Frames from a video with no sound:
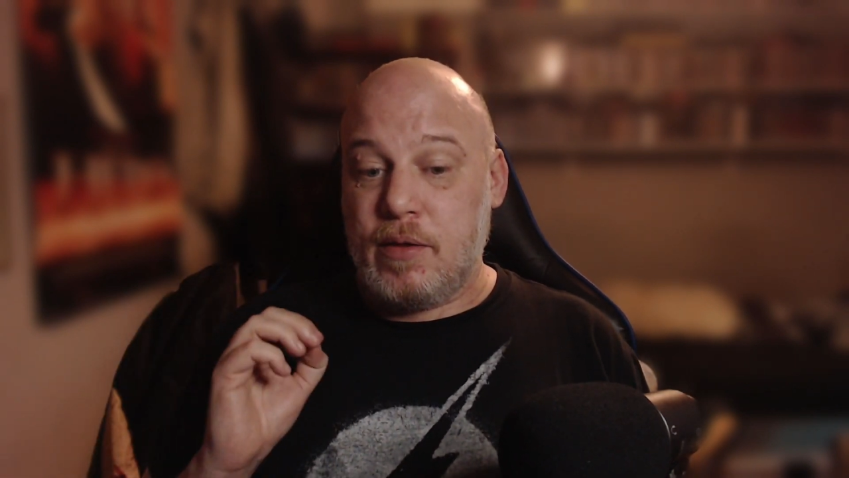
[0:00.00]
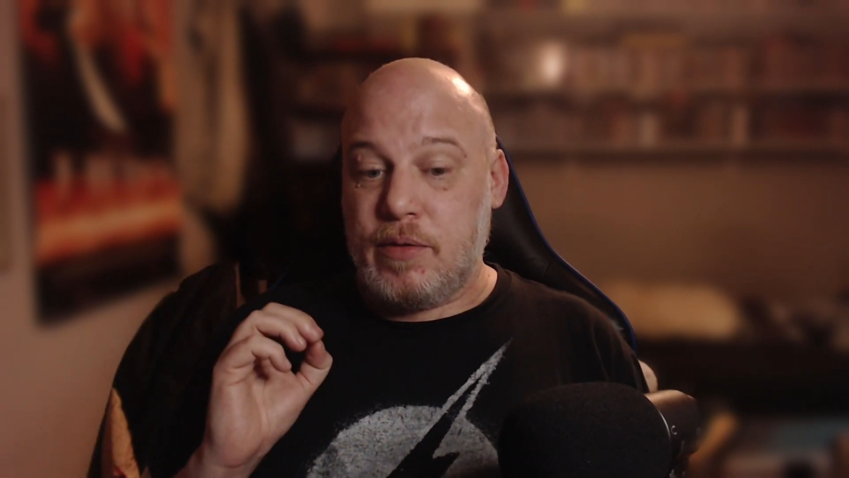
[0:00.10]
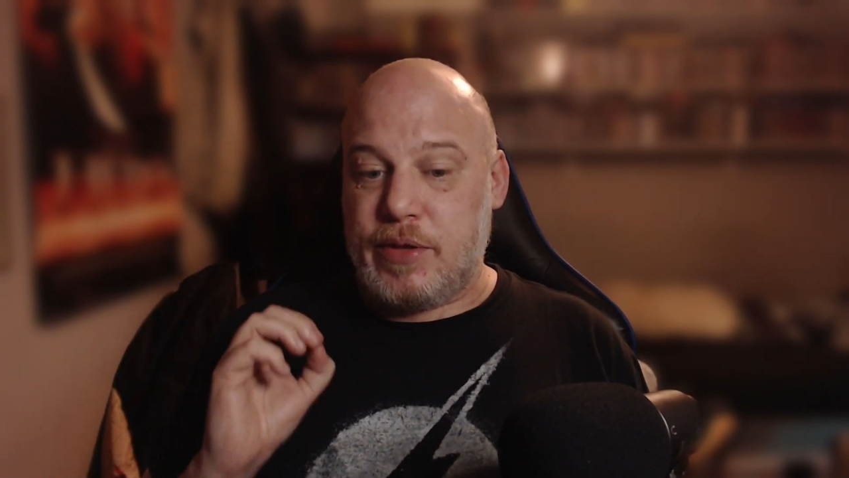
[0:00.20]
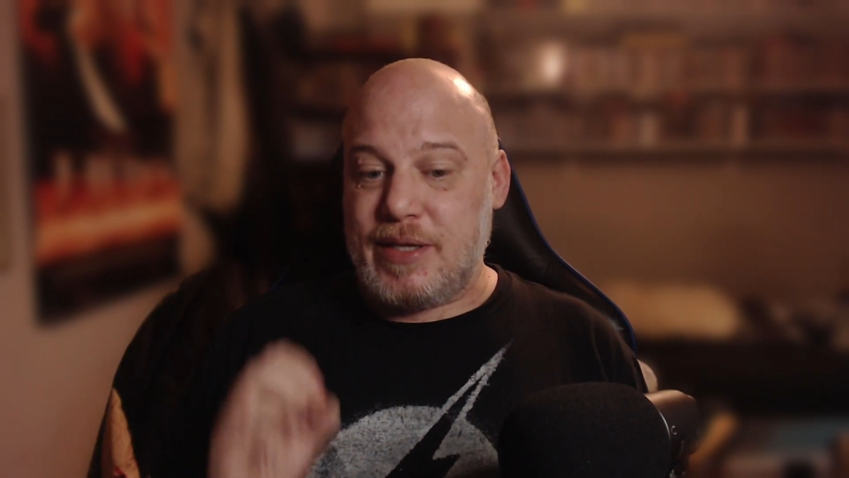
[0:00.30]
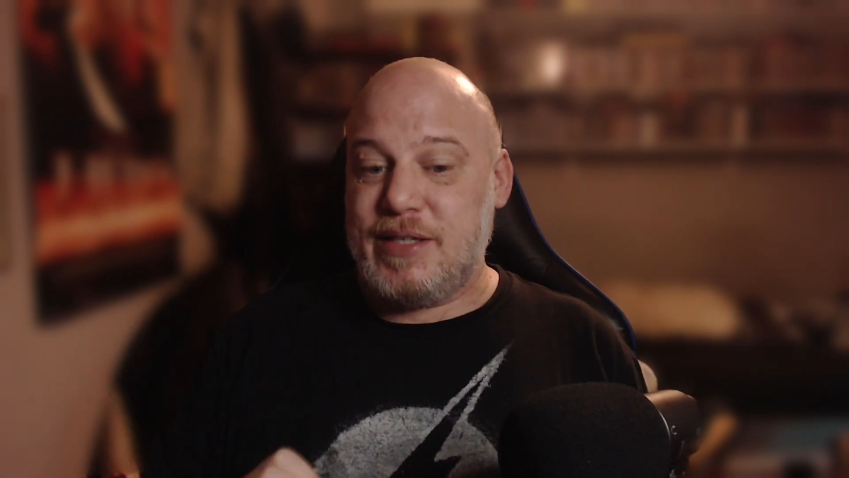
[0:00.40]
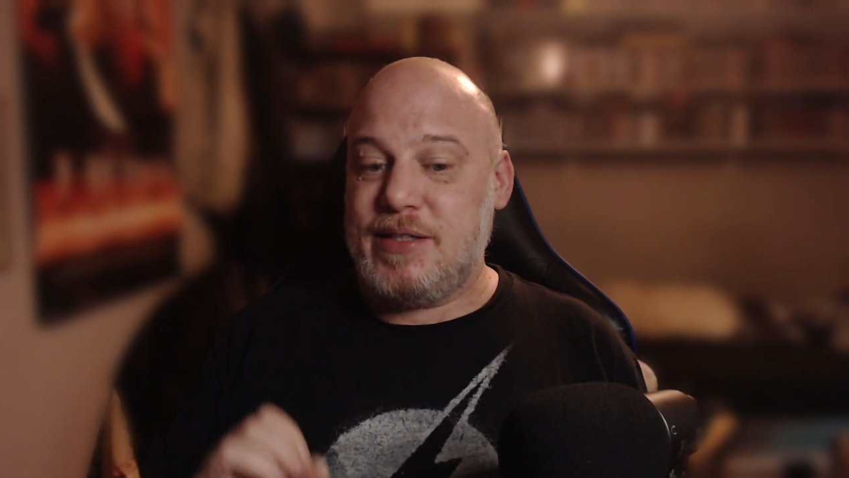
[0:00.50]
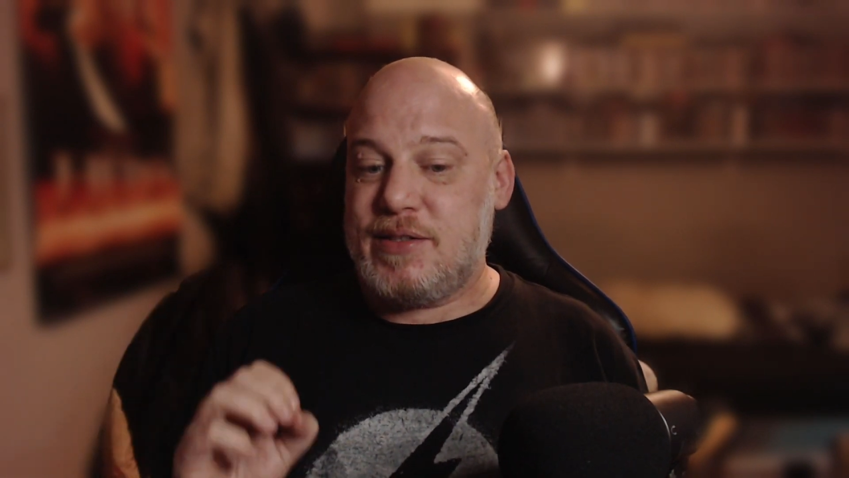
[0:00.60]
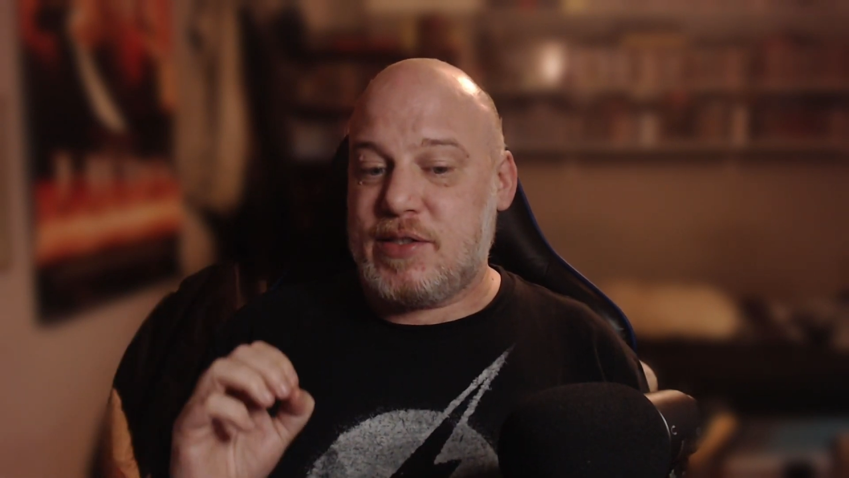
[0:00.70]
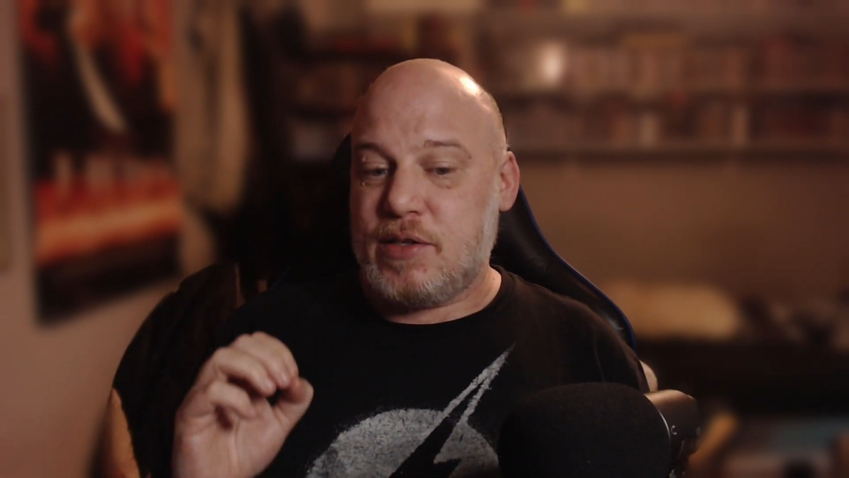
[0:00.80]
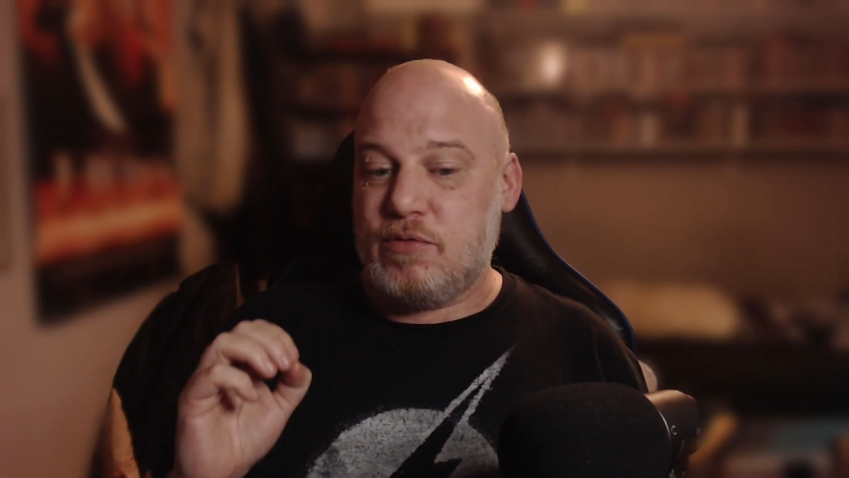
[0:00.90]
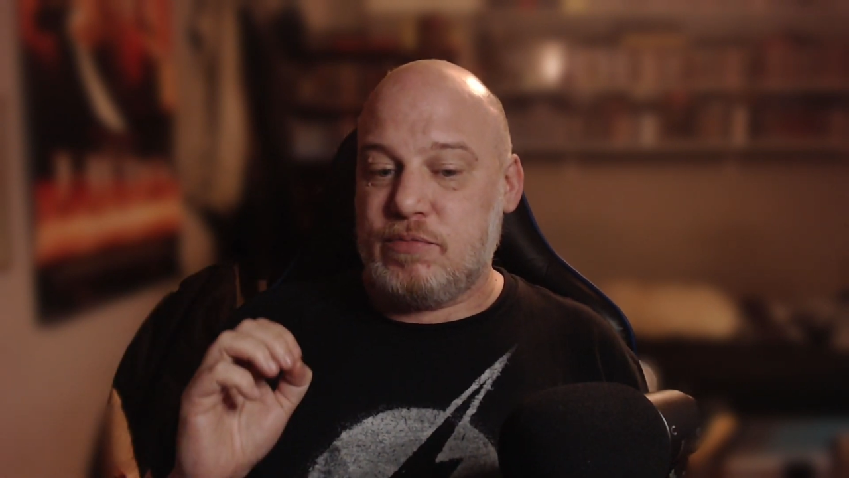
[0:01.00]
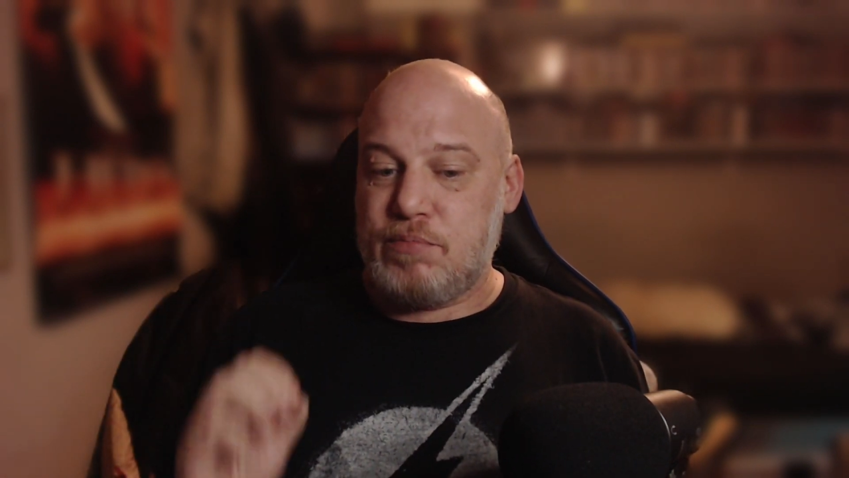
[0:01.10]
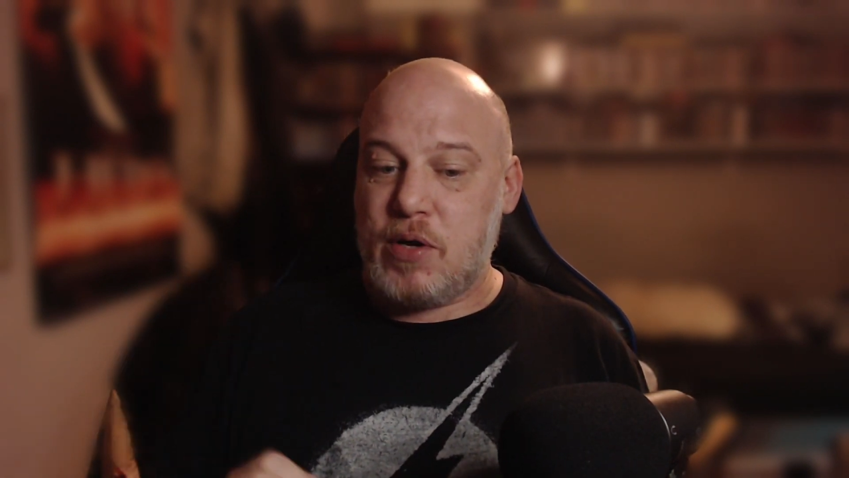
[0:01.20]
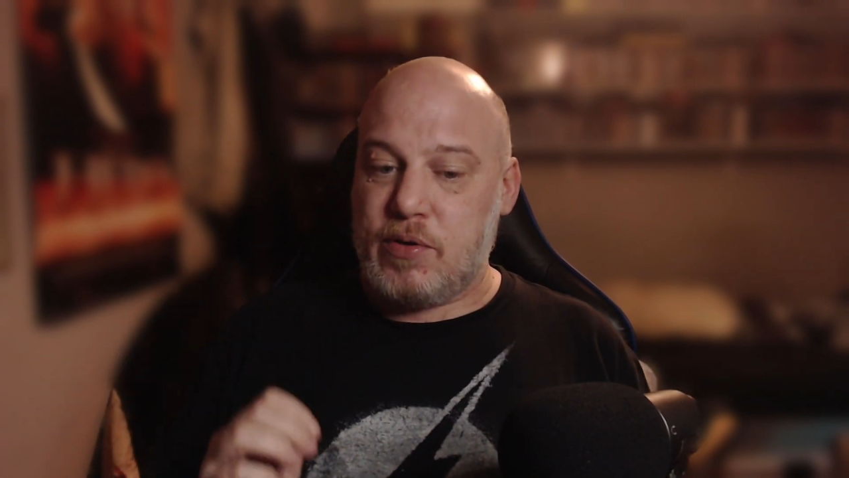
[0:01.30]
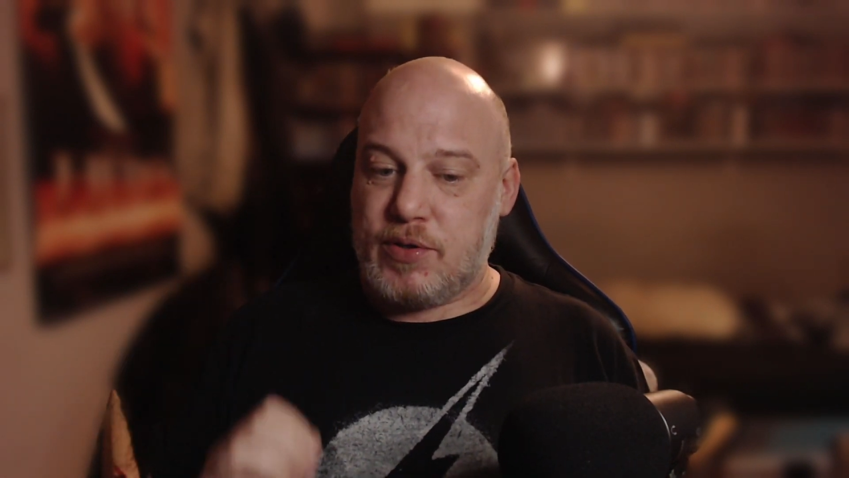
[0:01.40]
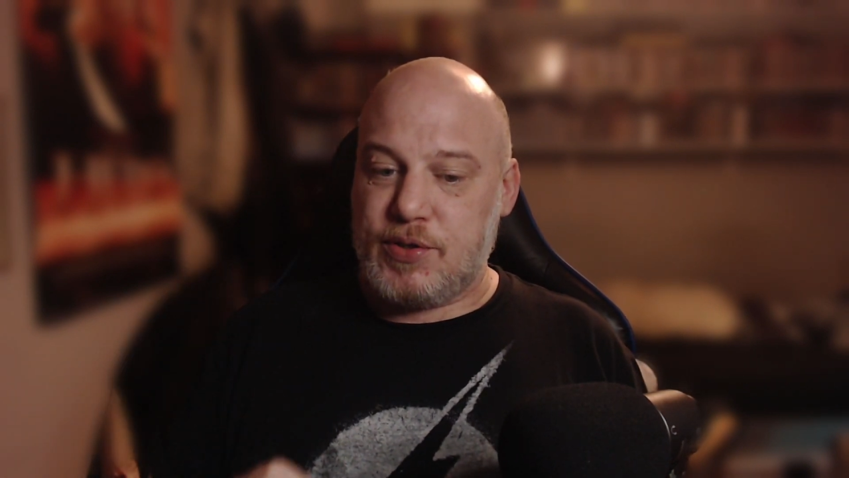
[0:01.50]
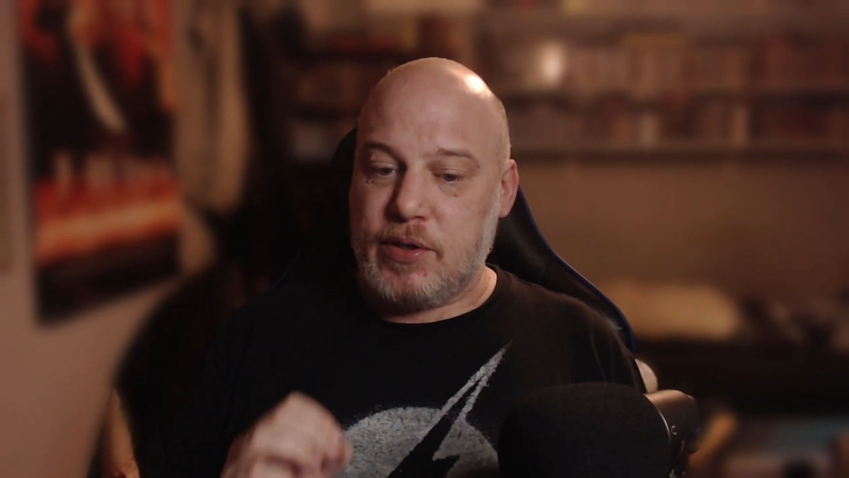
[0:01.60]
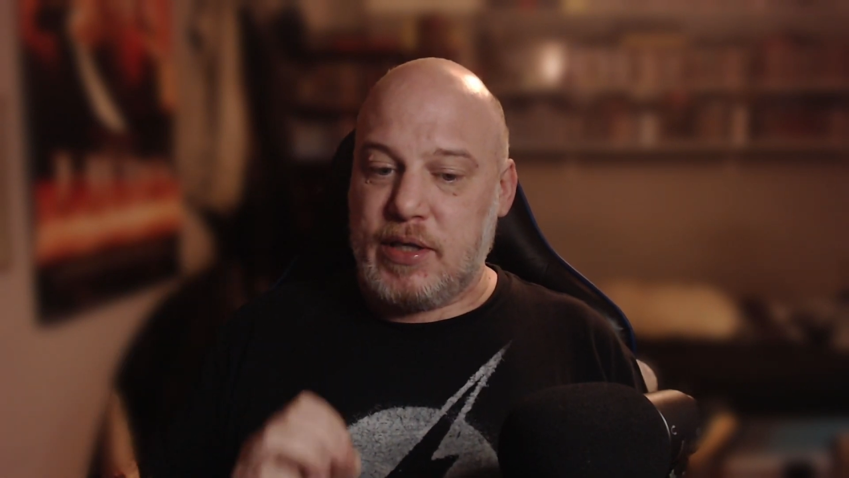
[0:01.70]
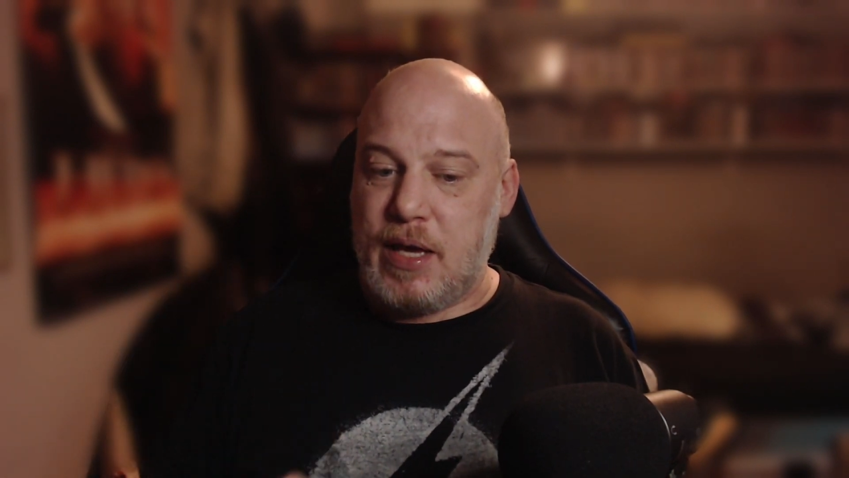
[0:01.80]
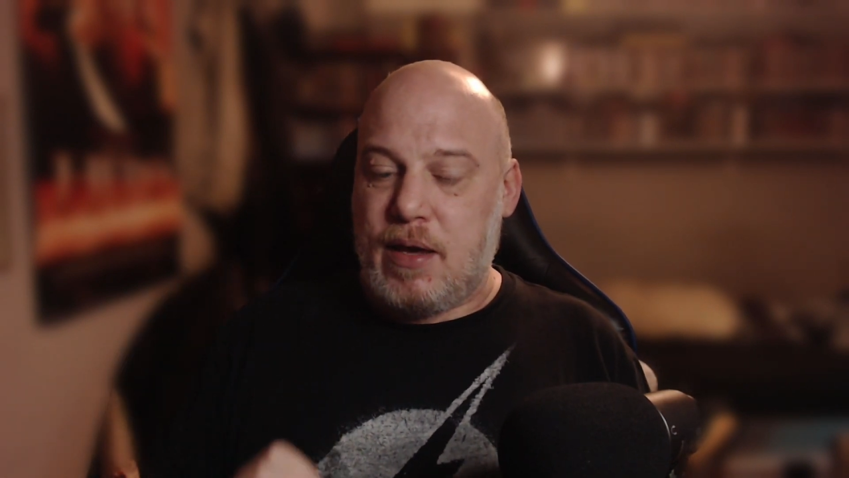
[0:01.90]
These marks
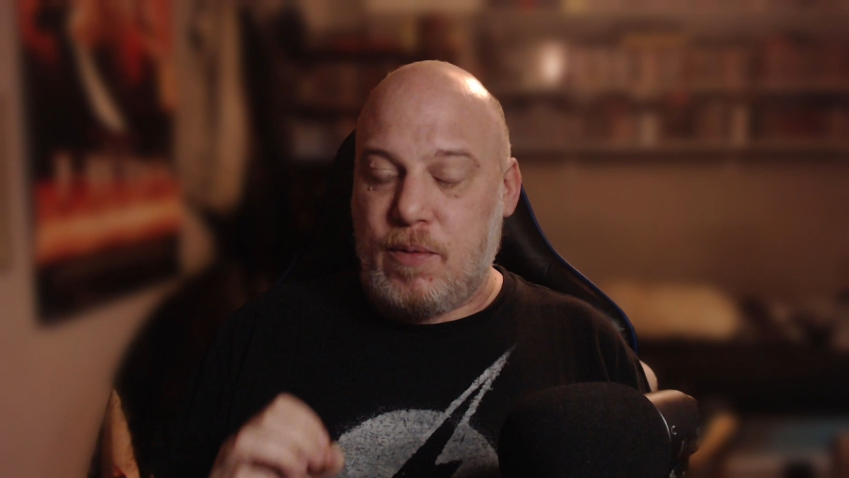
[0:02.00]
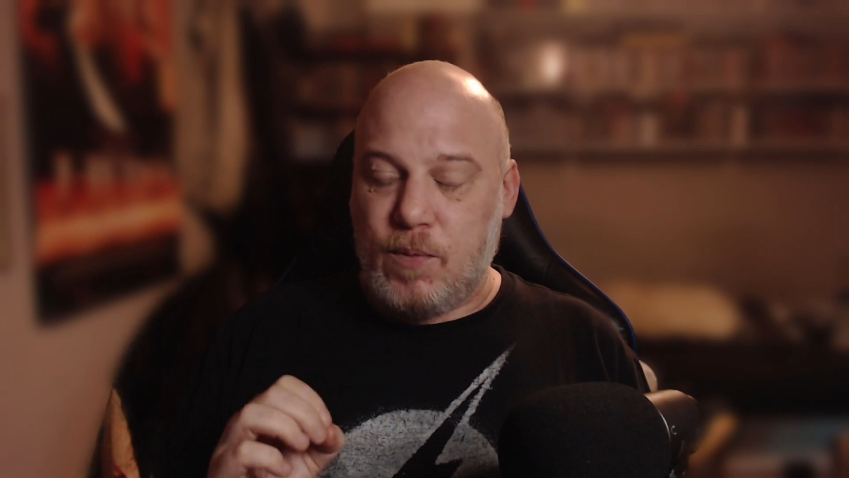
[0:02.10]
I get